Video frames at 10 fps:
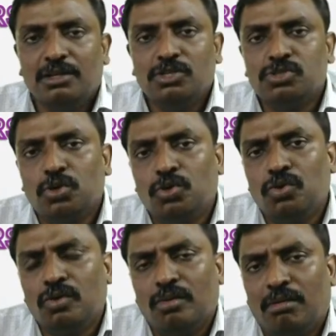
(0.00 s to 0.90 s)

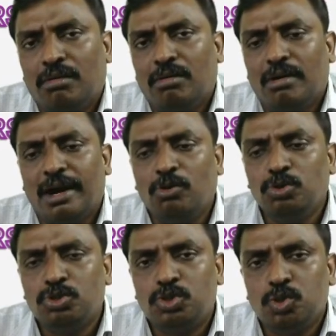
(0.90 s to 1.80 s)
So how
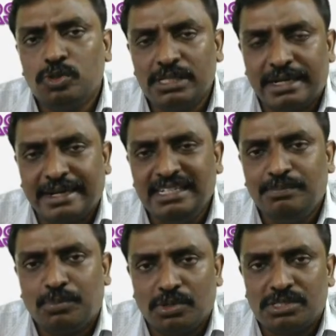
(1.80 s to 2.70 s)
to choose the
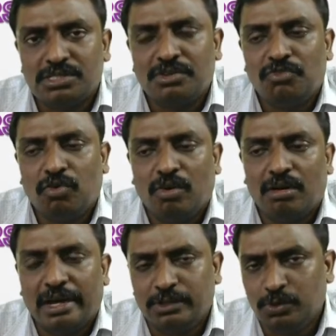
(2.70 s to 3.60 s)
right processor
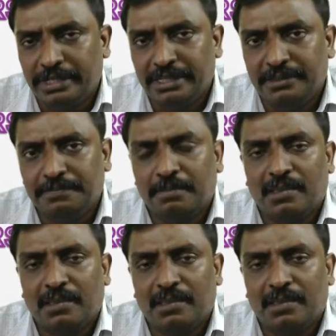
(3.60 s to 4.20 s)
for IoT?